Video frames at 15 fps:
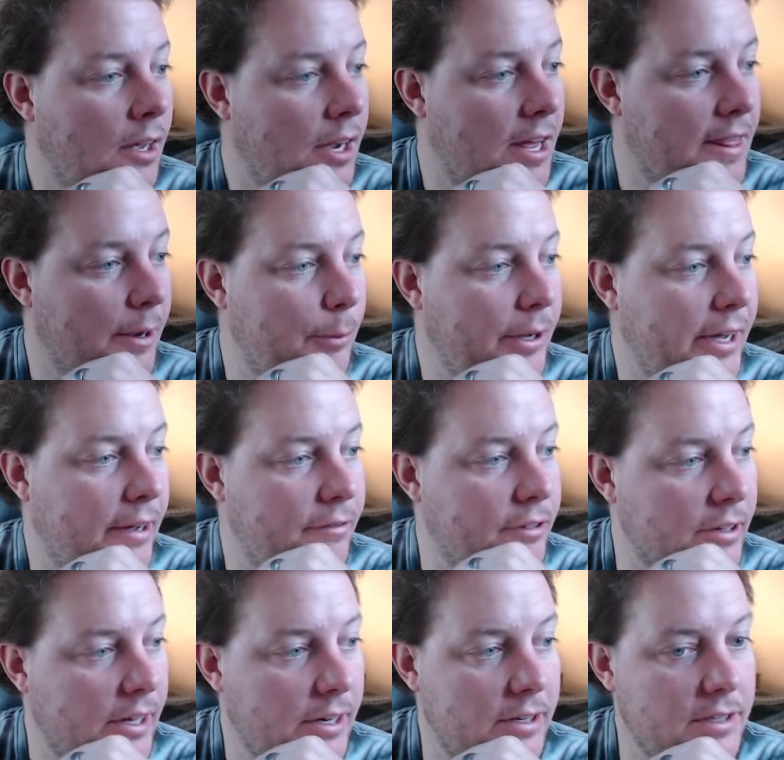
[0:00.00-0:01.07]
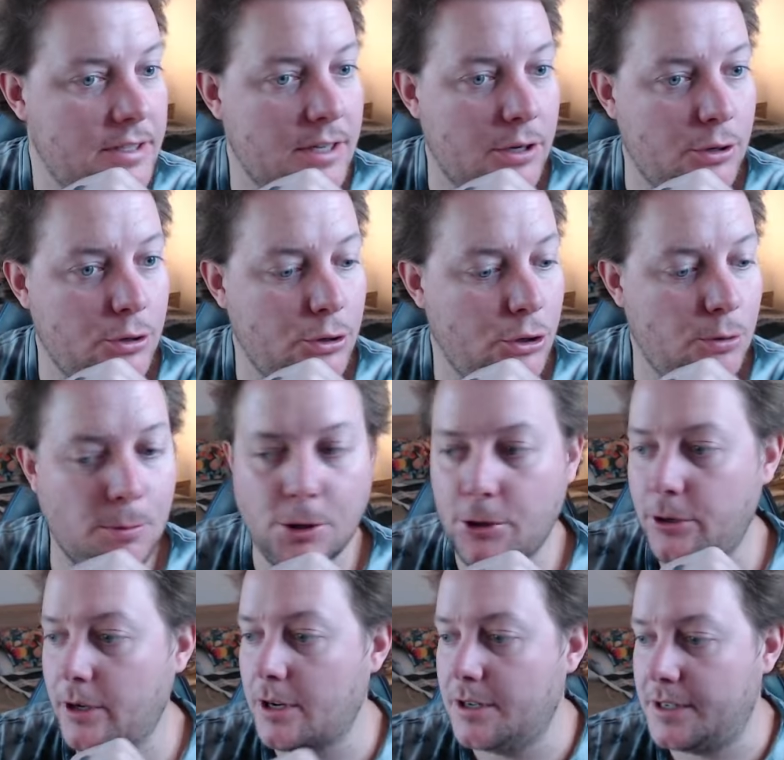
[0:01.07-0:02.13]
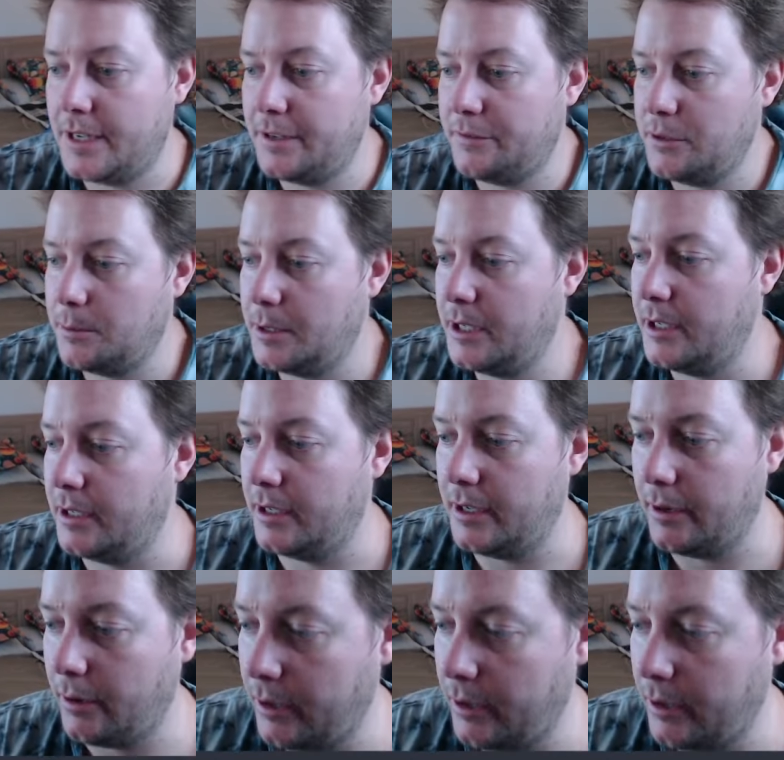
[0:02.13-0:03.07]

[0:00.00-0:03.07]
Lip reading: there we have it. That is NeumoDVB